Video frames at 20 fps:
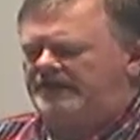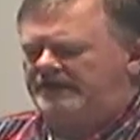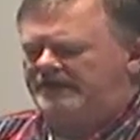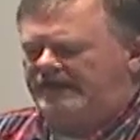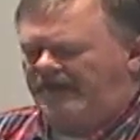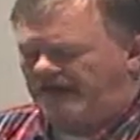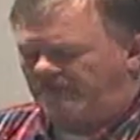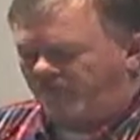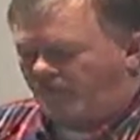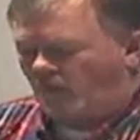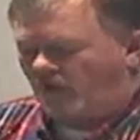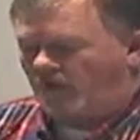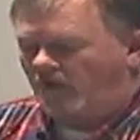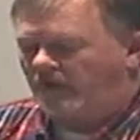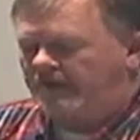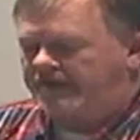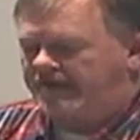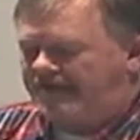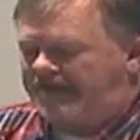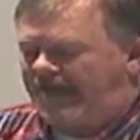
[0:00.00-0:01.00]
Now, if we're
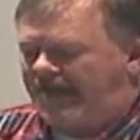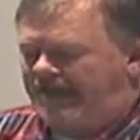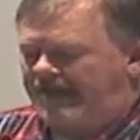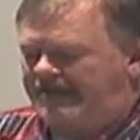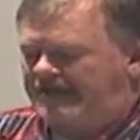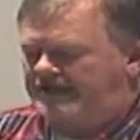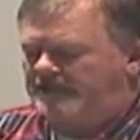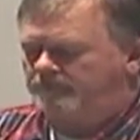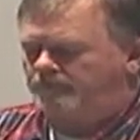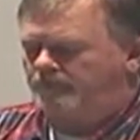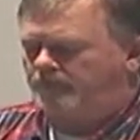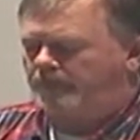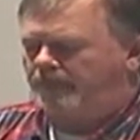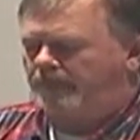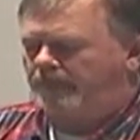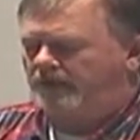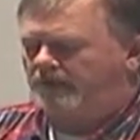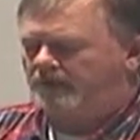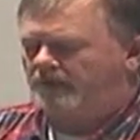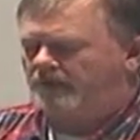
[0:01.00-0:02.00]
going to get it,
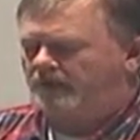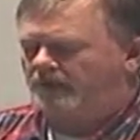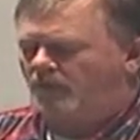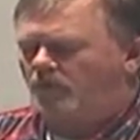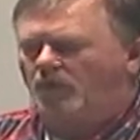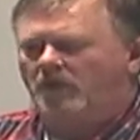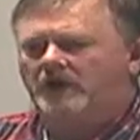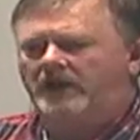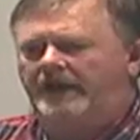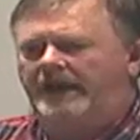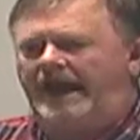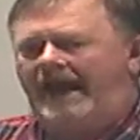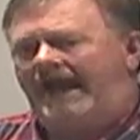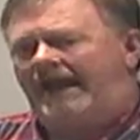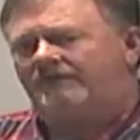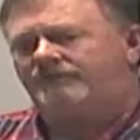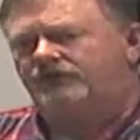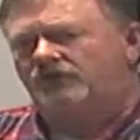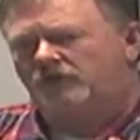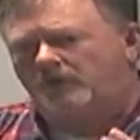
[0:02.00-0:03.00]
we're going to
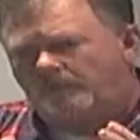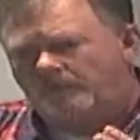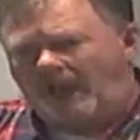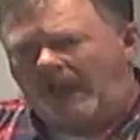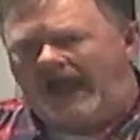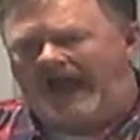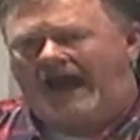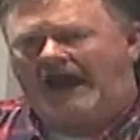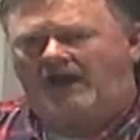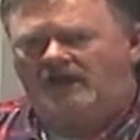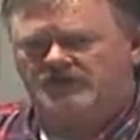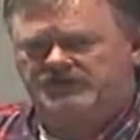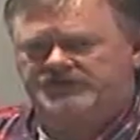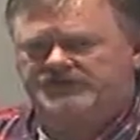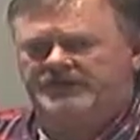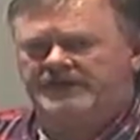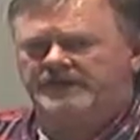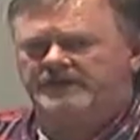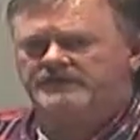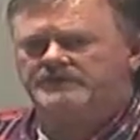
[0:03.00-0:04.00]
have to apply
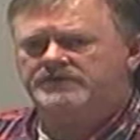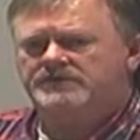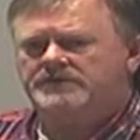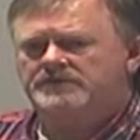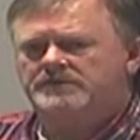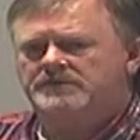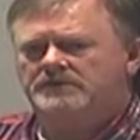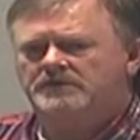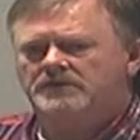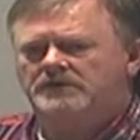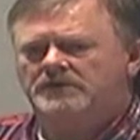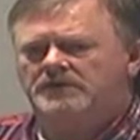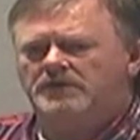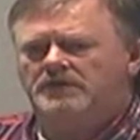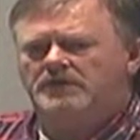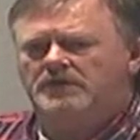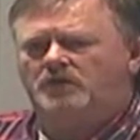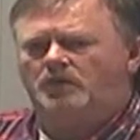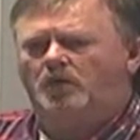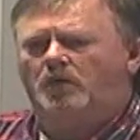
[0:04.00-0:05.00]
ourselves.
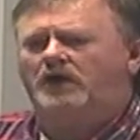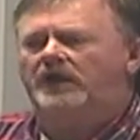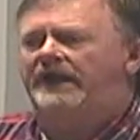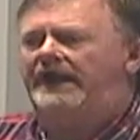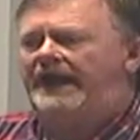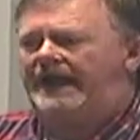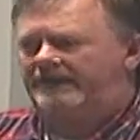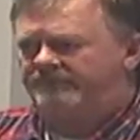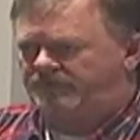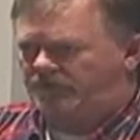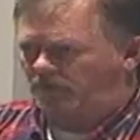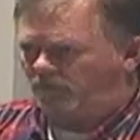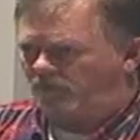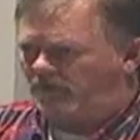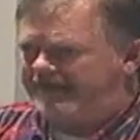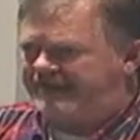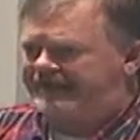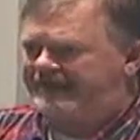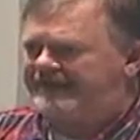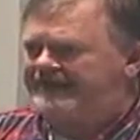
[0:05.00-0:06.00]
We're going to have to
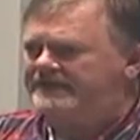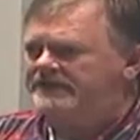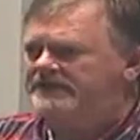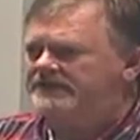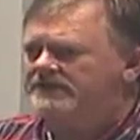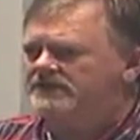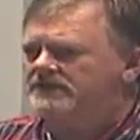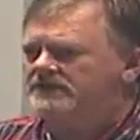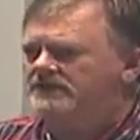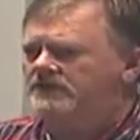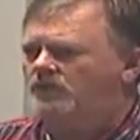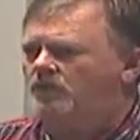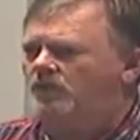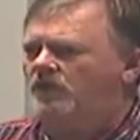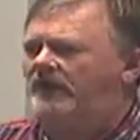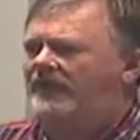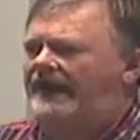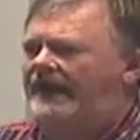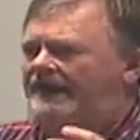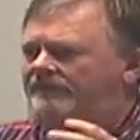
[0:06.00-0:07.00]
read. We're
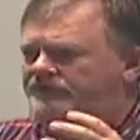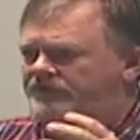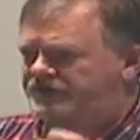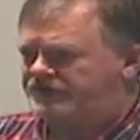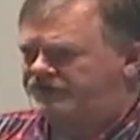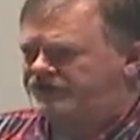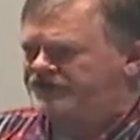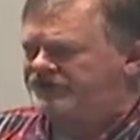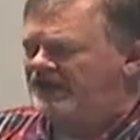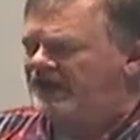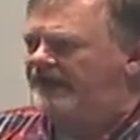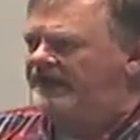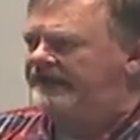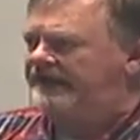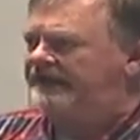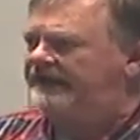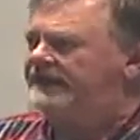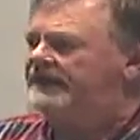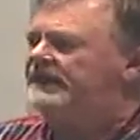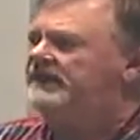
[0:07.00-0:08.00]
going to have to
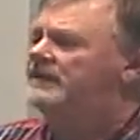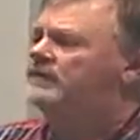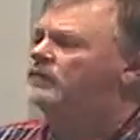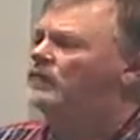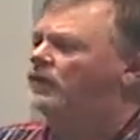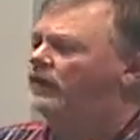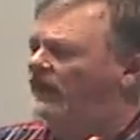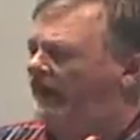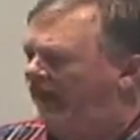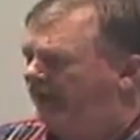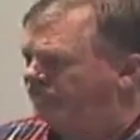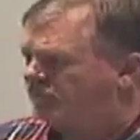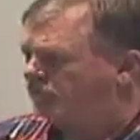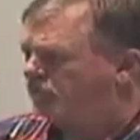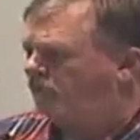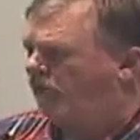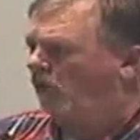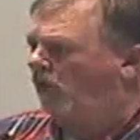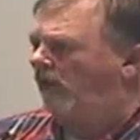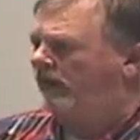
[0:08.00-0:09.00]
study. We're going to have to
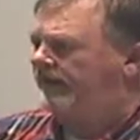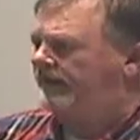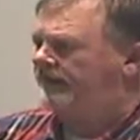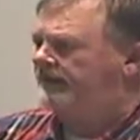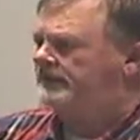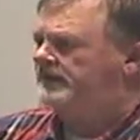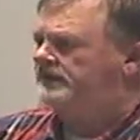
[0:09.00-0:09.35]
pray.